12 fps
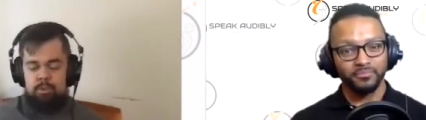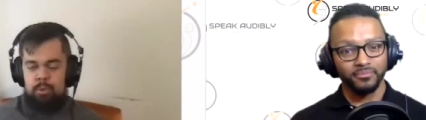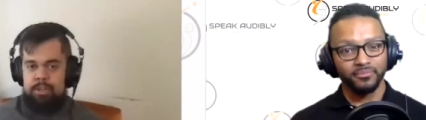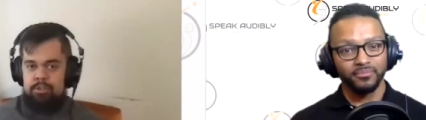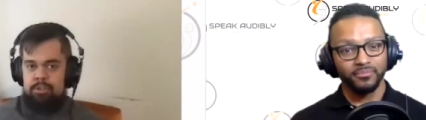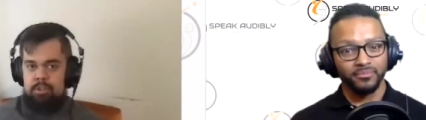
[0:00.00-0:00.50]

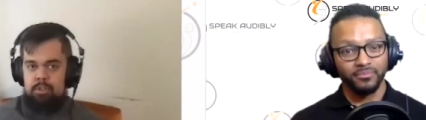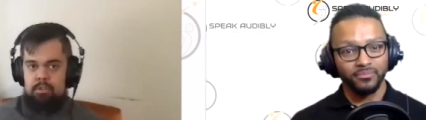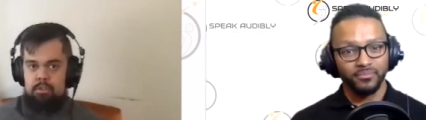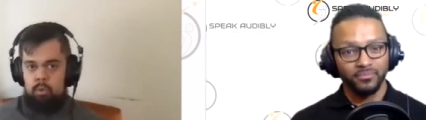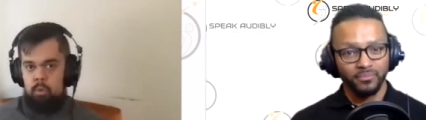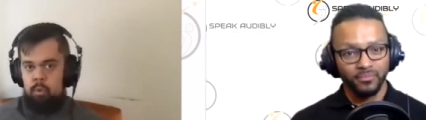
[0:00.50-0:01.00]

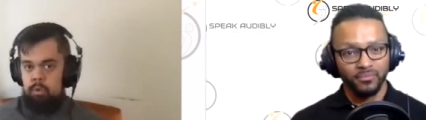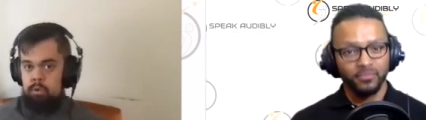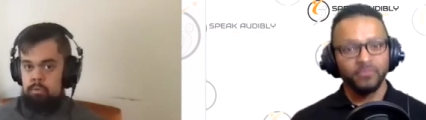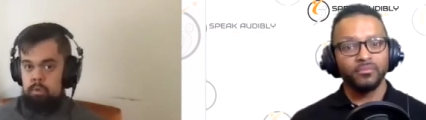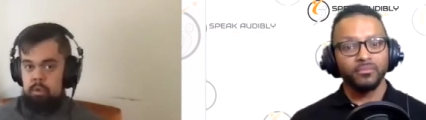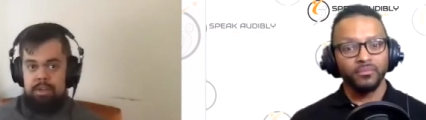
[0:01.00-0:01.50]
Speaker 1: questions or
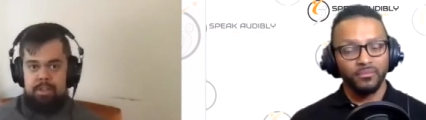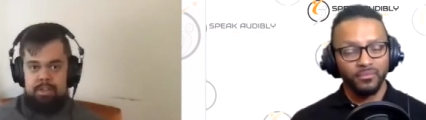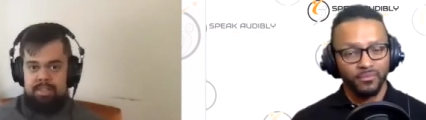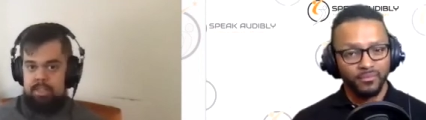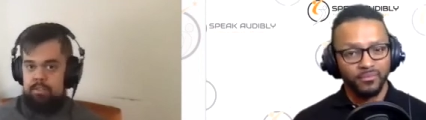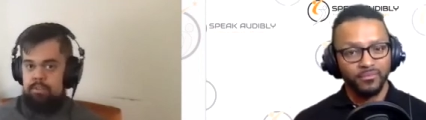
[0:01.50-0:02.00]

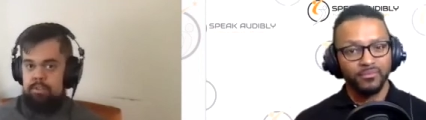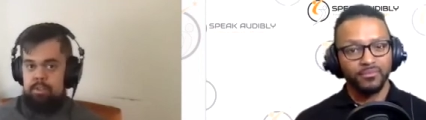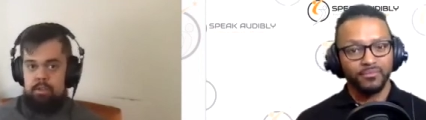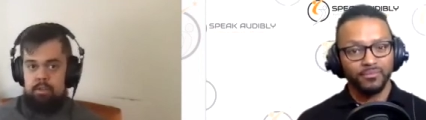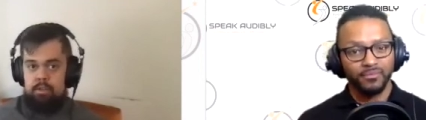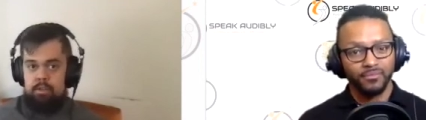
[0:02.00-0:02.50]
needs
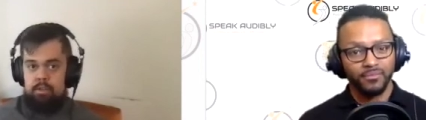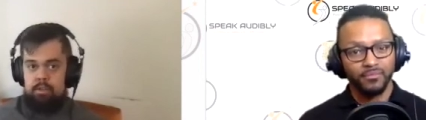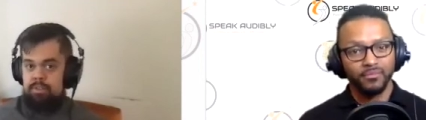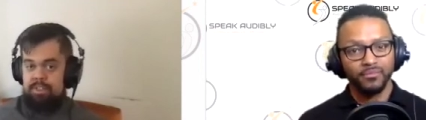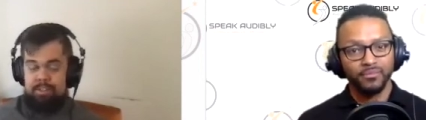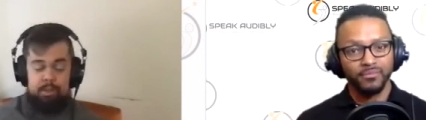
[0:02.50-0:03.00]
to,
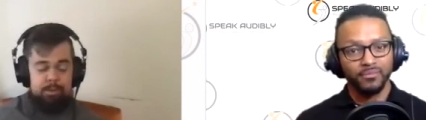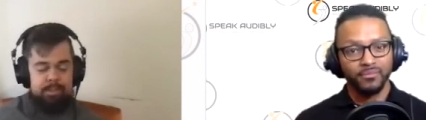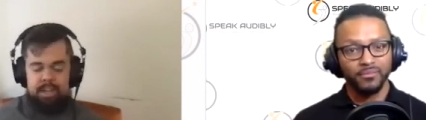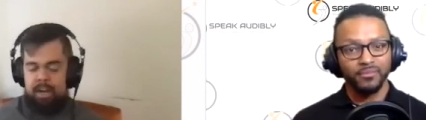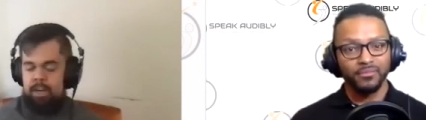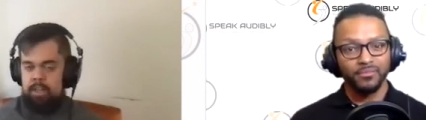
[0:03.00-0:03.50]
you know,
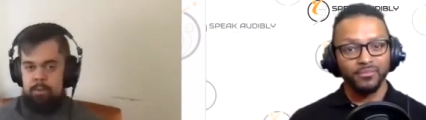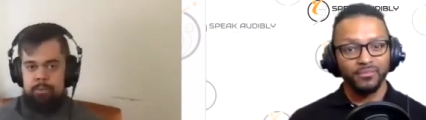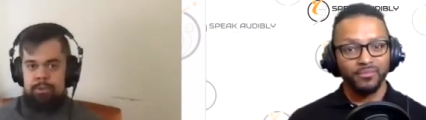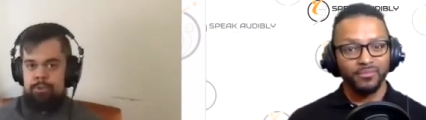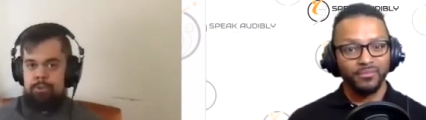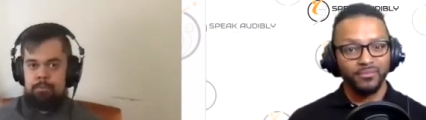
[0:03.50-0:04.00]
entirely
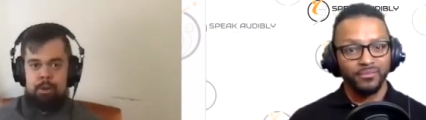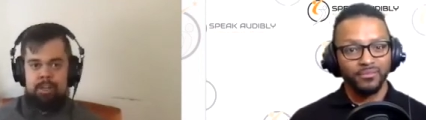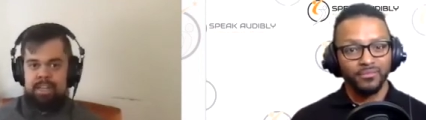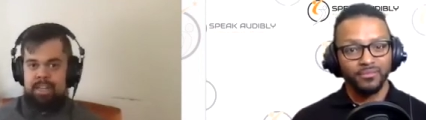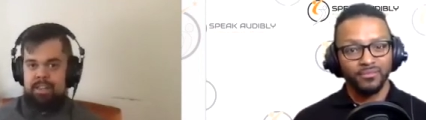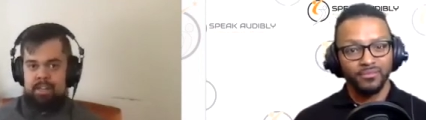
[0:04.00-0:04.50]
redo your
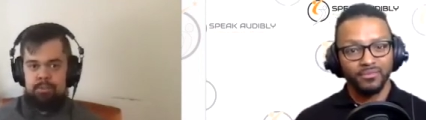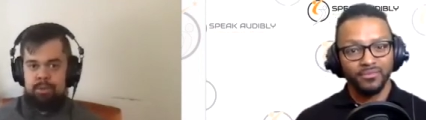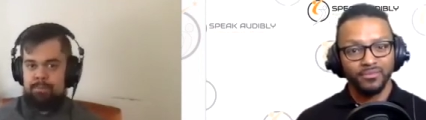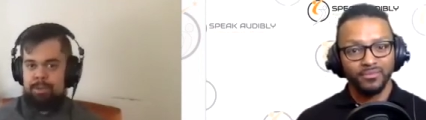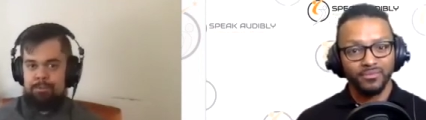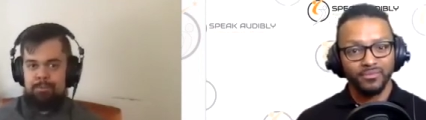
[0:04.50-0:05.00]
marketing. That's what I'm
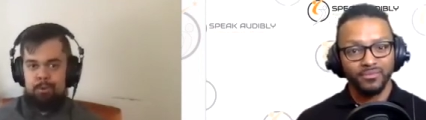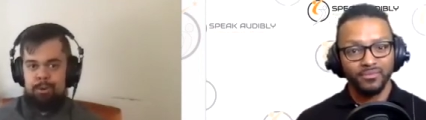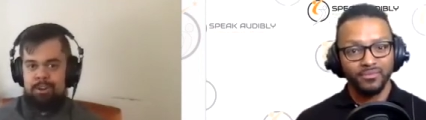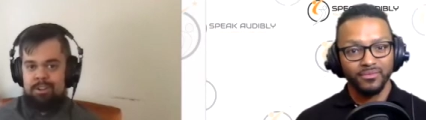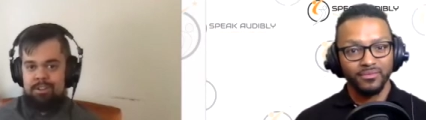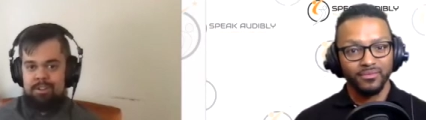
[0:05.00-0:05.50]
here
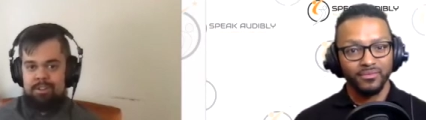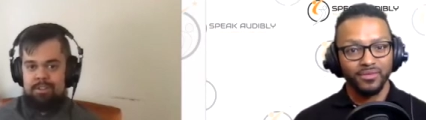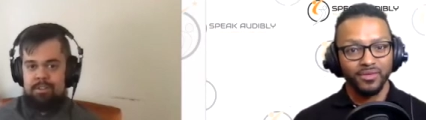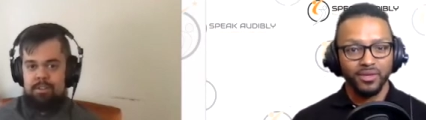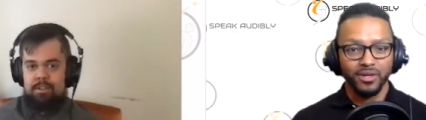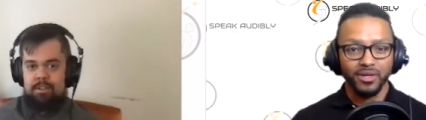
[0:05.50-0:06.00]
for.
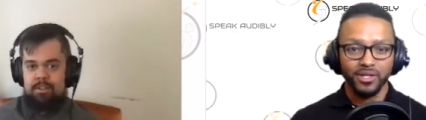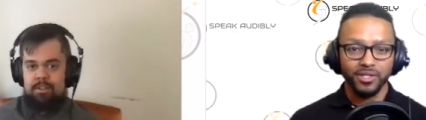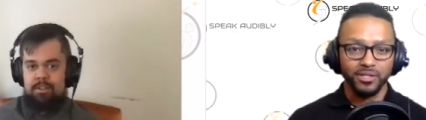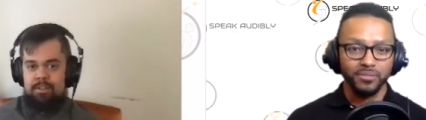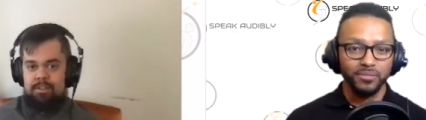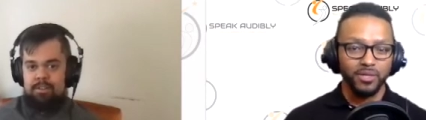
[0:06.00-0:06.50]

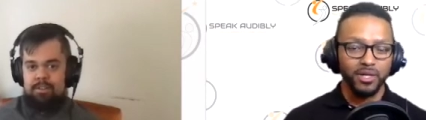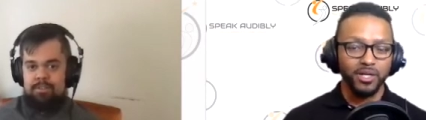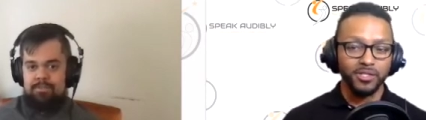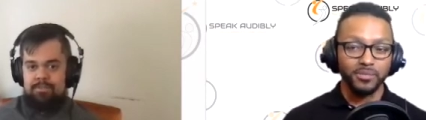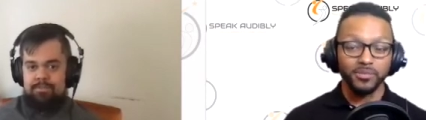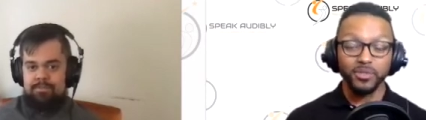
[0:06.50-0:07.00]
Speaker 2: Awesome.
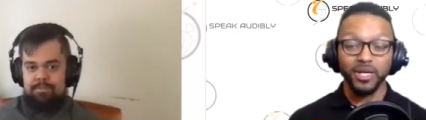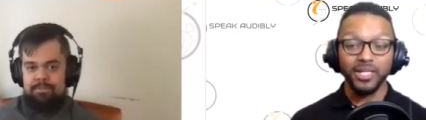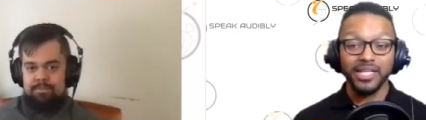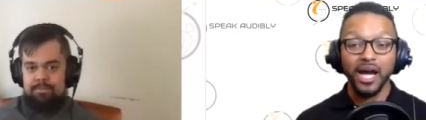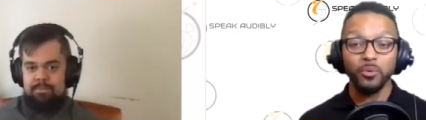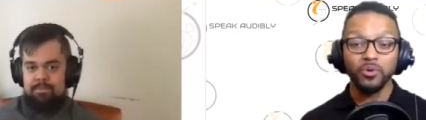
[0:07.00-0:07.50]
Awesome. So guys,
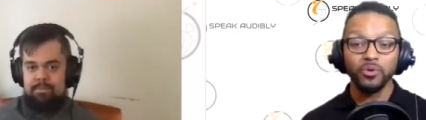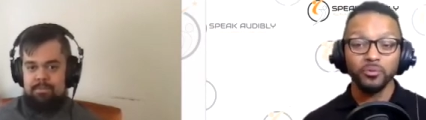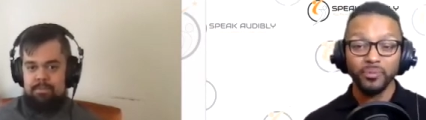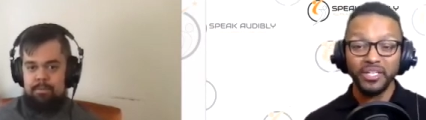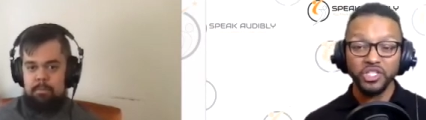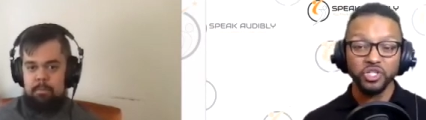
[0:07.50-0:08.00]
I will
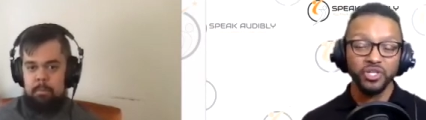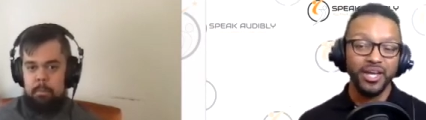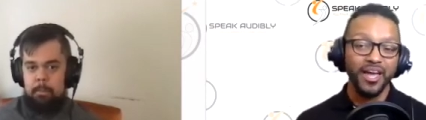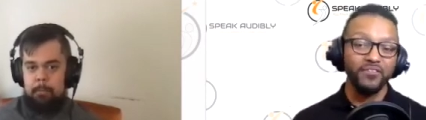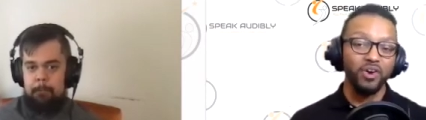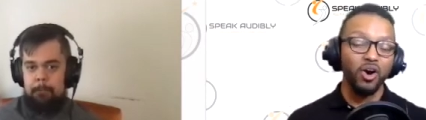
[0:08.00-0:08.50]
be sure to
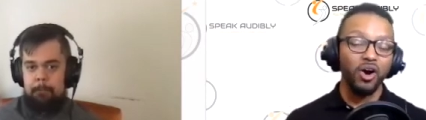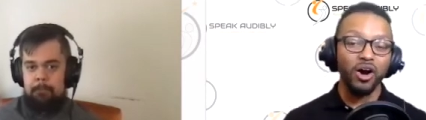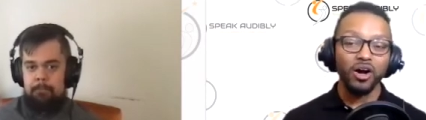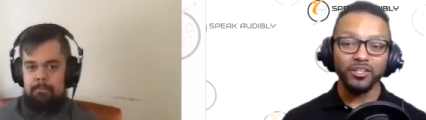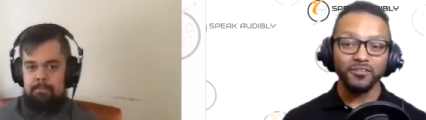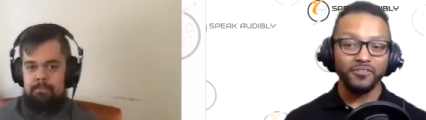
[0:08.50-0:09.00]
have
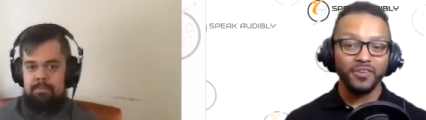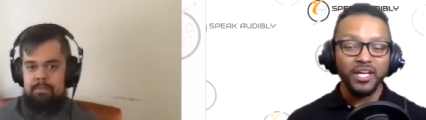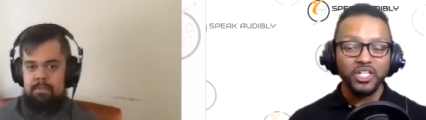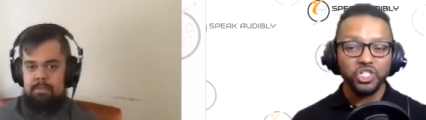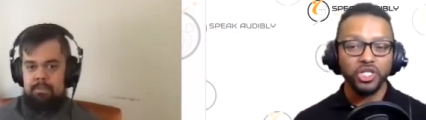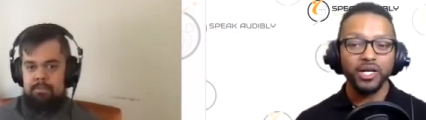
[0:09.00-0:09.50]
all of
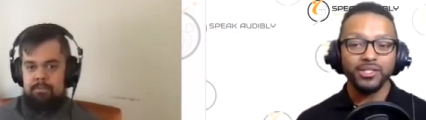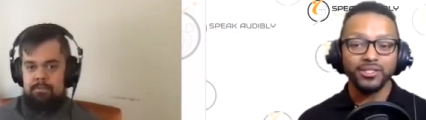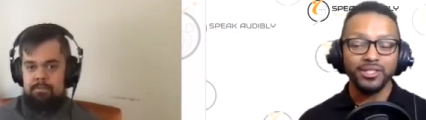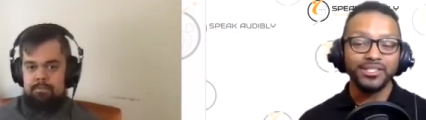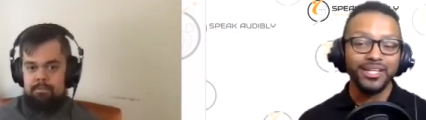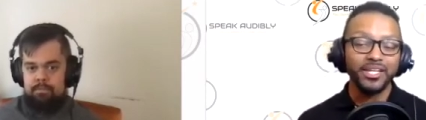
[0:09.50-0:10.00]
Sean's
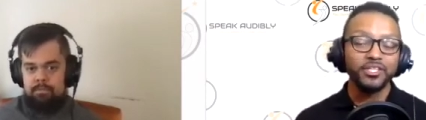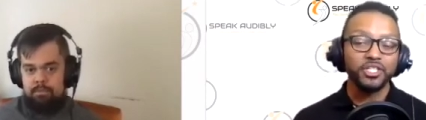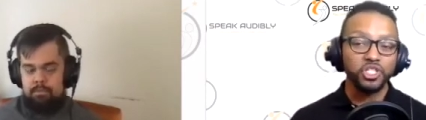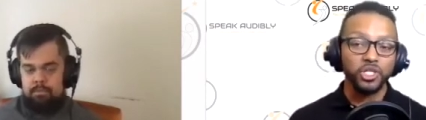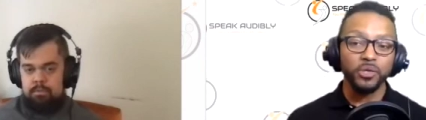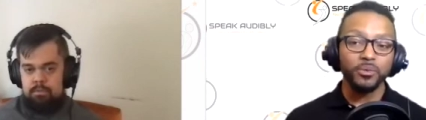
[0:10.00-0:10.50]
links in the
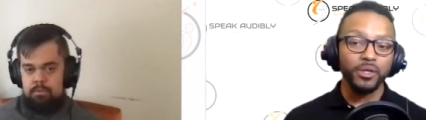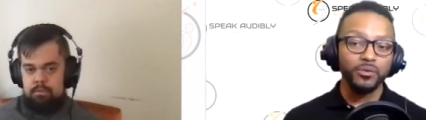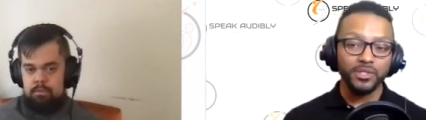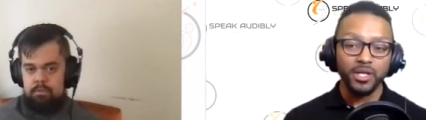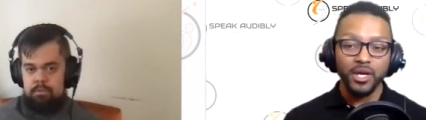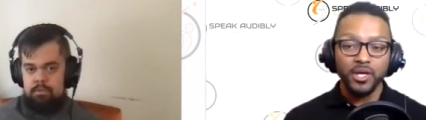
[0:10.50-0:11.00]
show
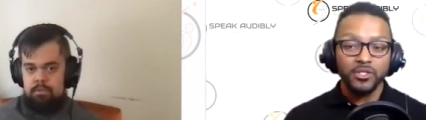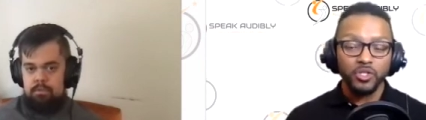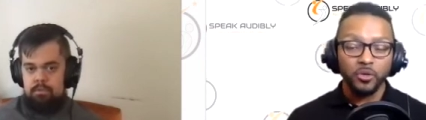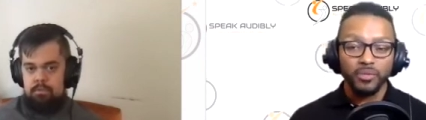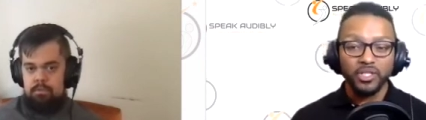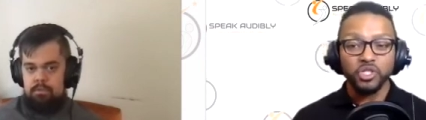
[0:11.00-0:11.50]
notes. So
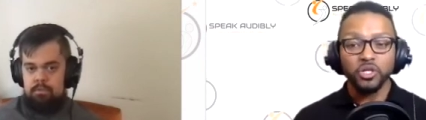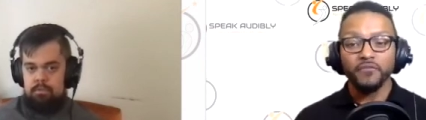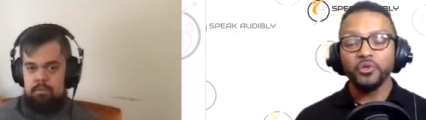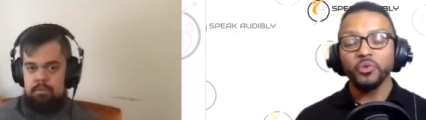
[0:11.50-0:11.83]
be sure, if